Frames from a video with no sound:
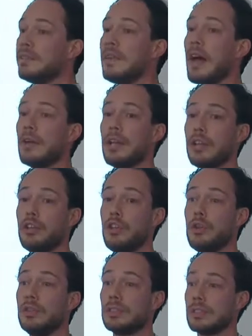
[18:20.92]
value that
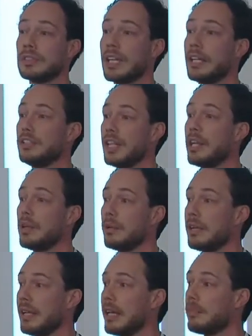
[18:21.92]
users can
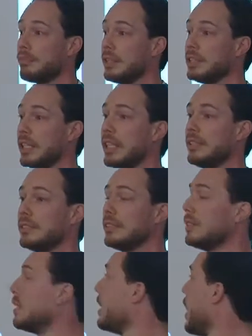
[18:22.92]
genuinely appreciate,
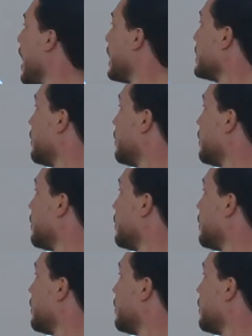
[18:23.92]
as